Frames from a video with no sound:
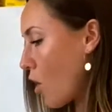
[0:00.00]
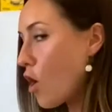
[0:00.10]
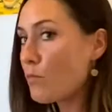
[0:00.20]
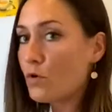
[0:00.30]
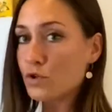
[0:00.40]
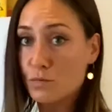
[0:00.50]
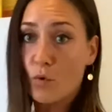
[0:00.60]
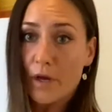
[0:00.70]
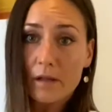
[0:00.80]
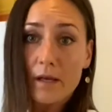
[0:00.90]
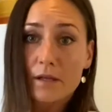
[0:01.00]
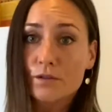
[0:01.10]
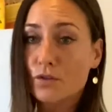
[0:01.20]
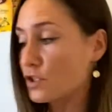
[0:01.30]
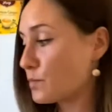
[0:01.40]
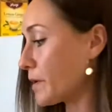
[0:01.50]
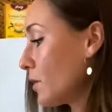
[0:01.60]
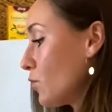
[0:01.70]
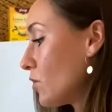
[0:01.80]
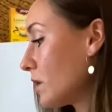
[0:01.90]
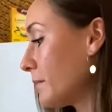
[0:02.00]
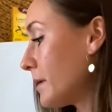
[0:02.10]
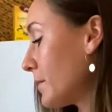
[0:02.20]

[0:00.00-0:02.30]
almost boiling, so it's pretty warm.